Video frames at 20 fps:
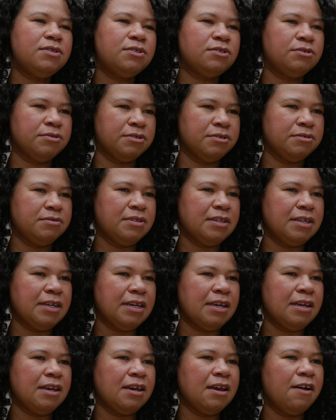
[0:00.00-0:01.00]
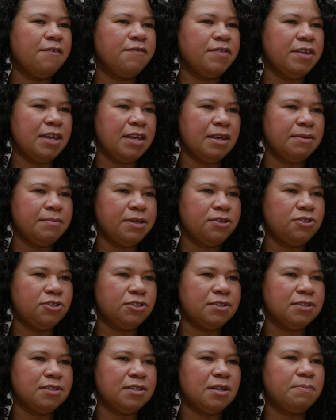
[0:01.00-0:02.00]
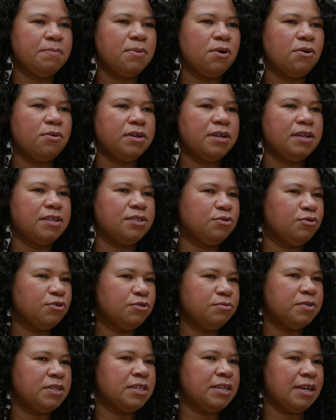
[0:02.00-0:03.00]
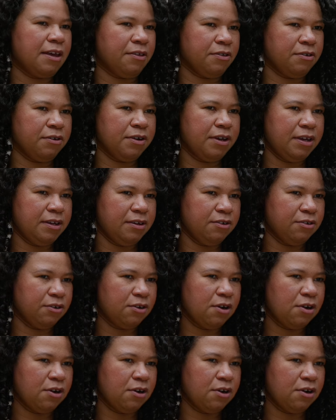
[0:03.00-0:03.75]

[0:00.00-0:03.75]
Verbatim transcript: scrutiny of the images that Bowen has grouped together in her